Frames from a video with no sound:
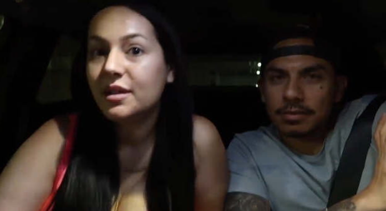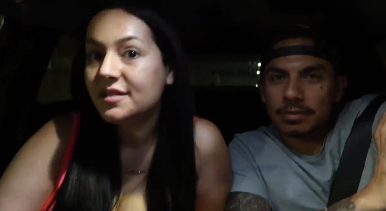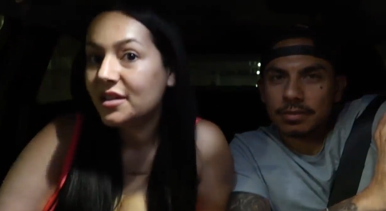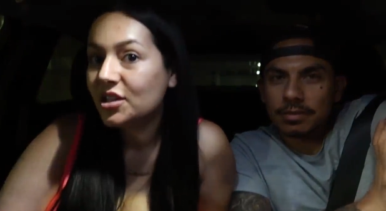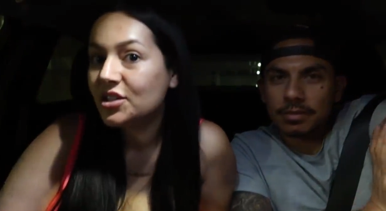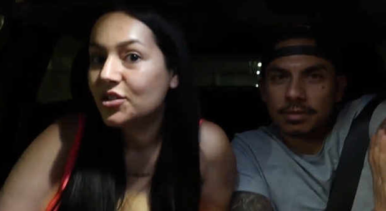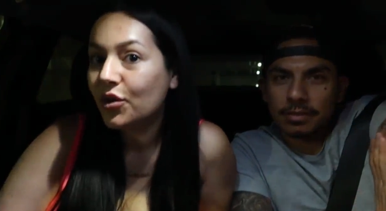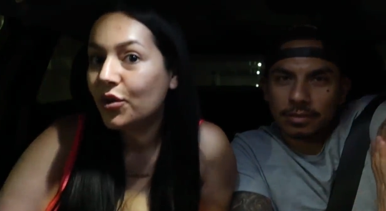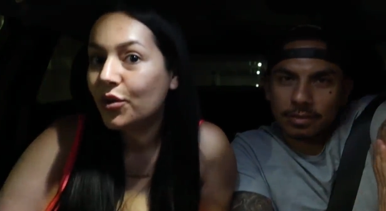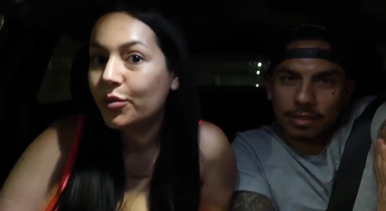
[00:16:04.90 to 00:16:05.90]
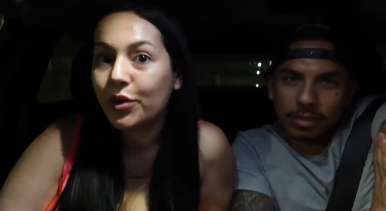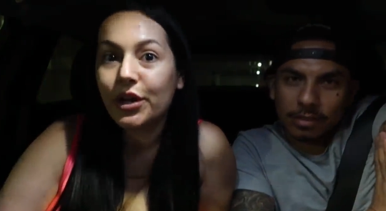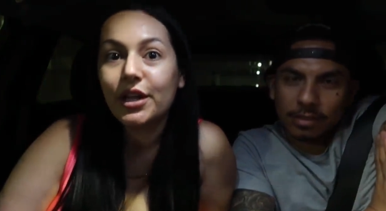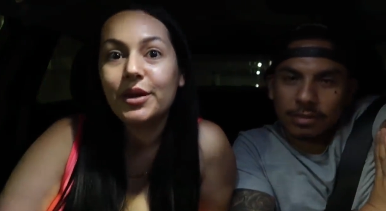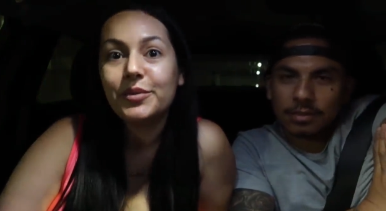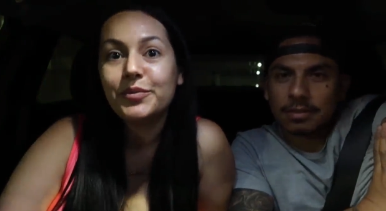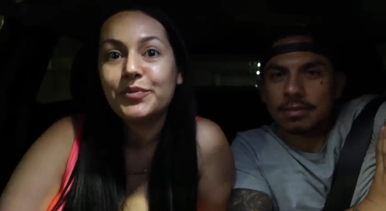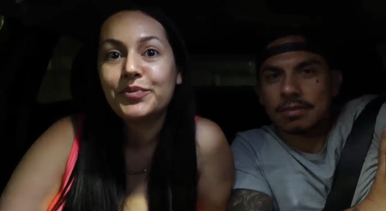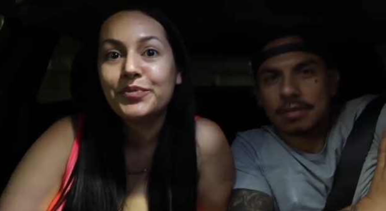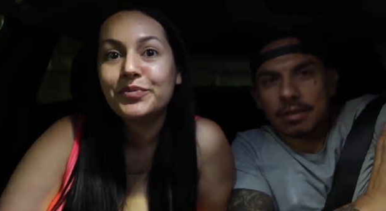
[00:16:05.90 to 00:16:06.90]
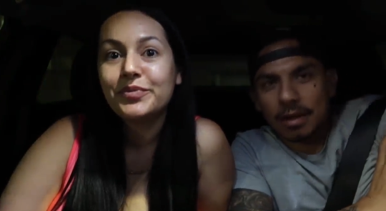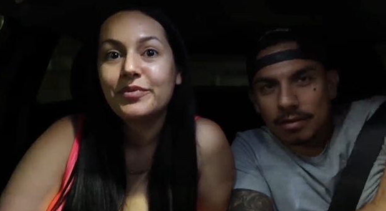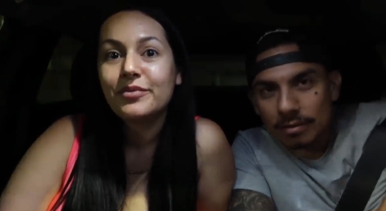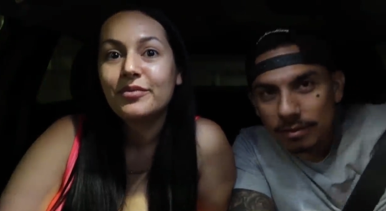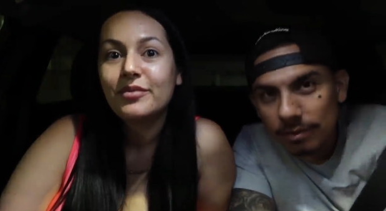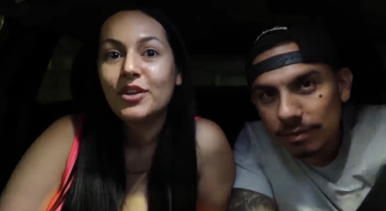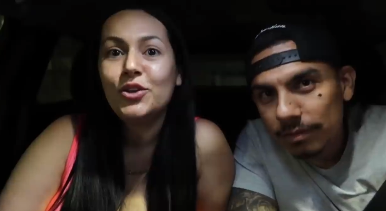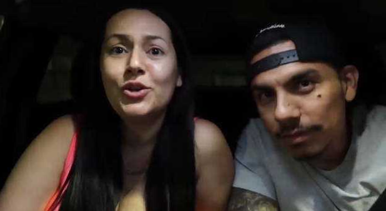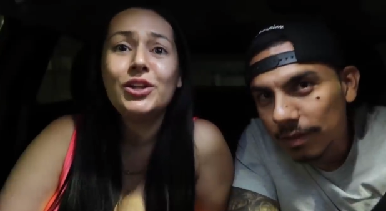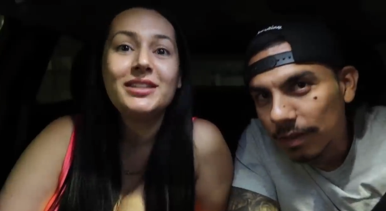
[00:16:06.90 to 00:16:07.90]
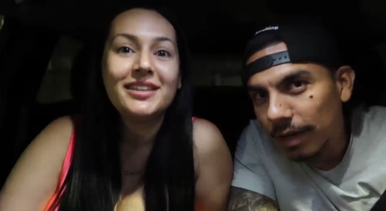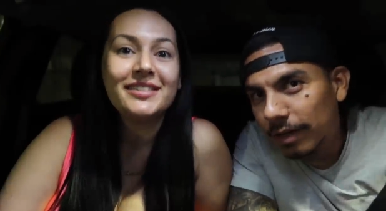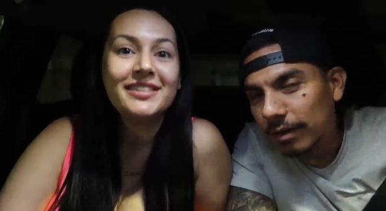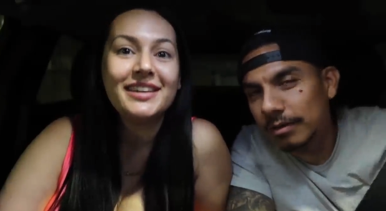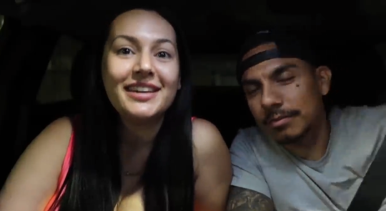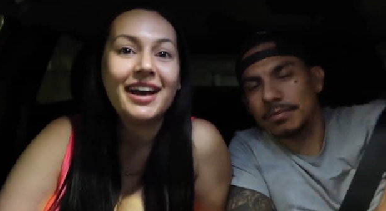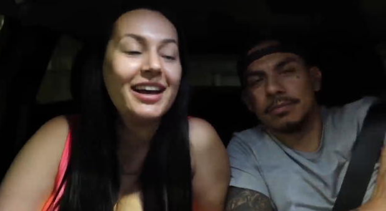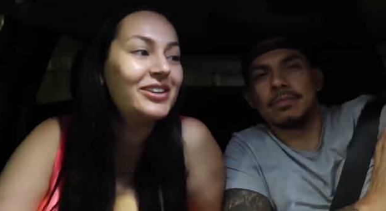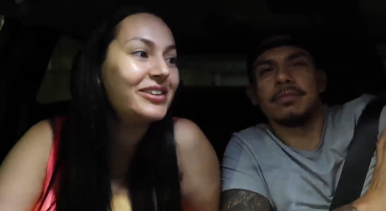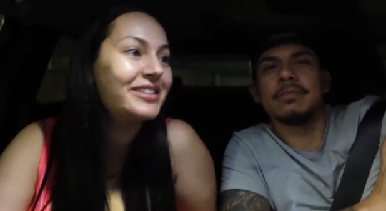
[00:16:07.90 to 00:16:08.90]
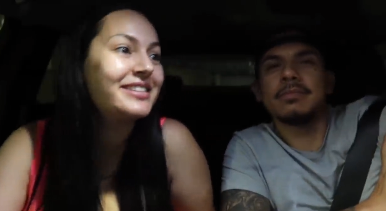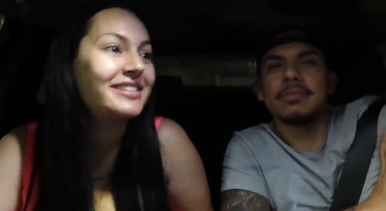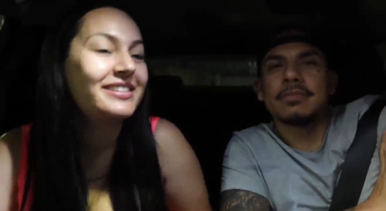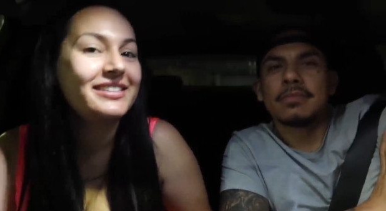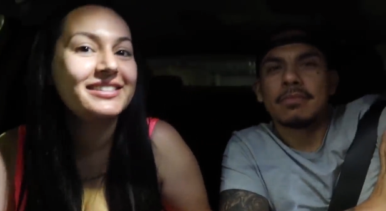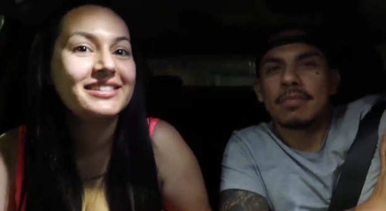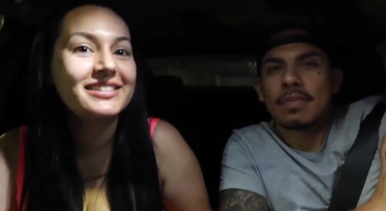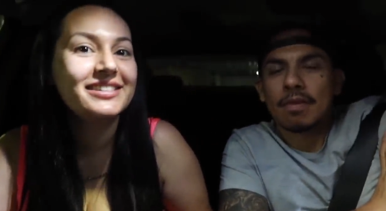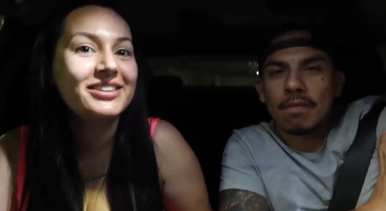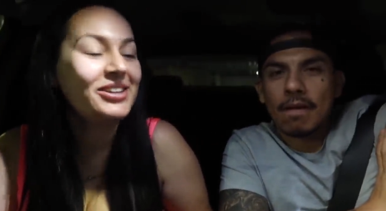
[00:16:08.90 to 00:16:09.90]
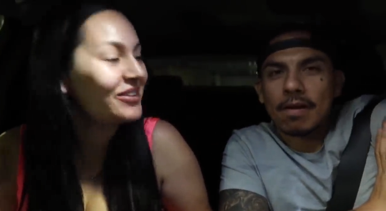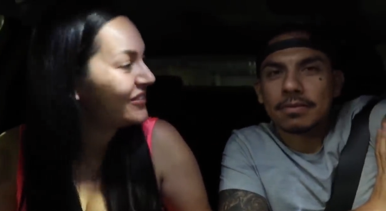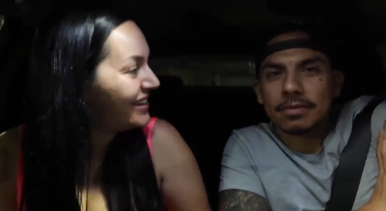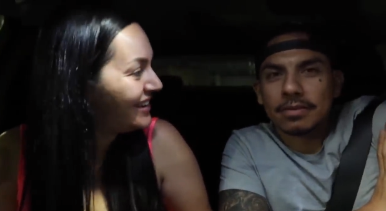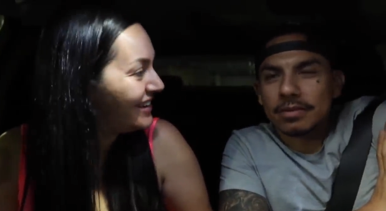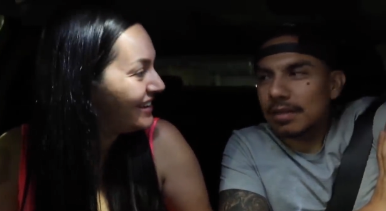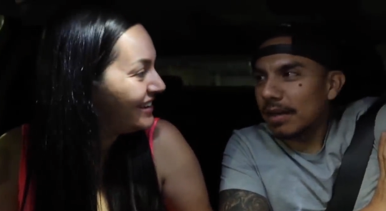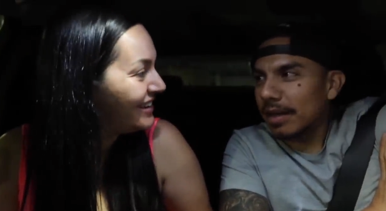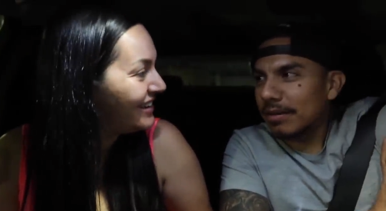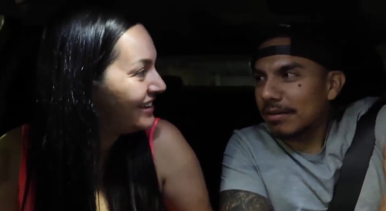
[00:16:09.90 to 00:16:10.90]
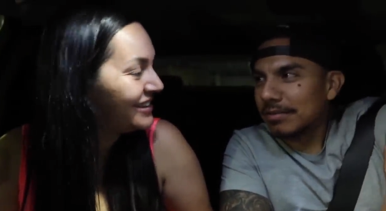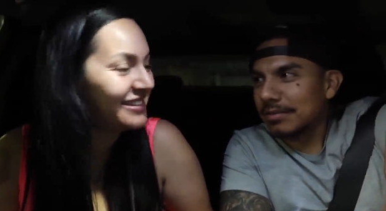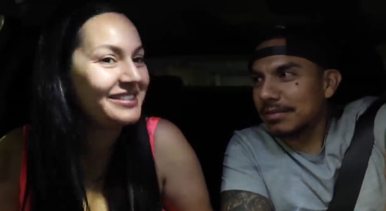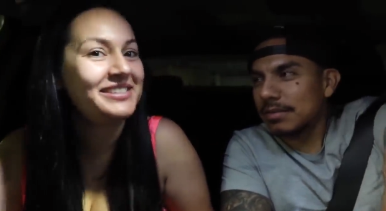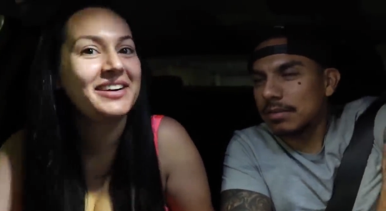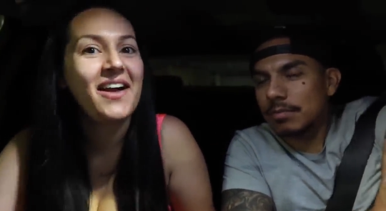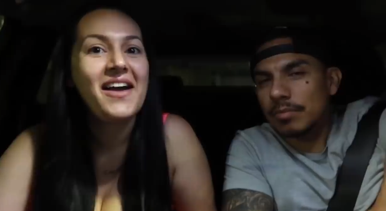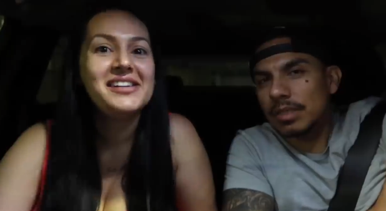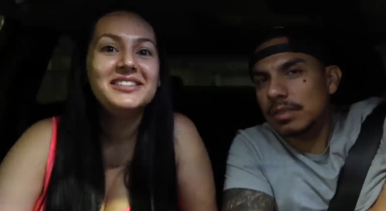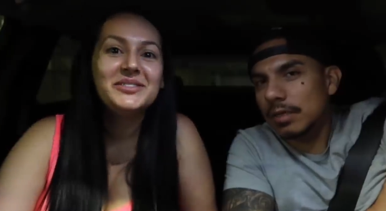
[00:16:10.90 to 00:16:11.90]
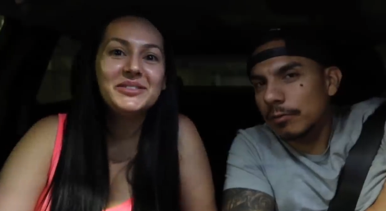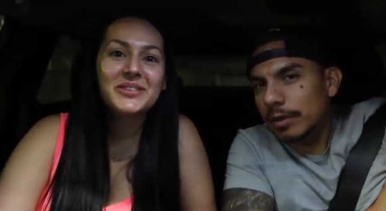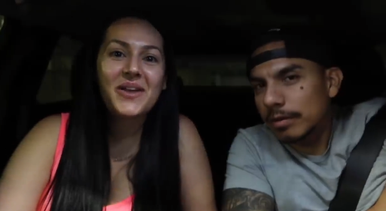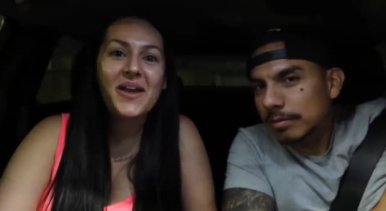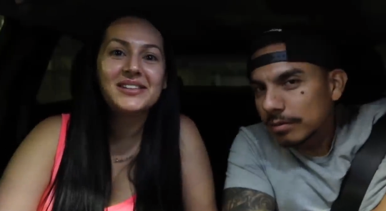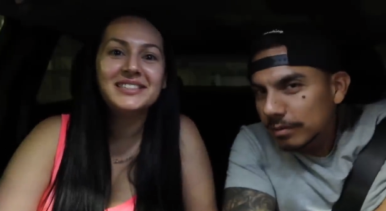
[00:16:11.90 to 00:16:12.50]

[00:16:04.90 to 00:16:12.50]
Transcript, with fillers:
Speaker 1: my skin looks so still pretty. look dusty. I look You look lighter. dusty. I look, you look what?
Speaker 2: Lighter. Me dicen el güero.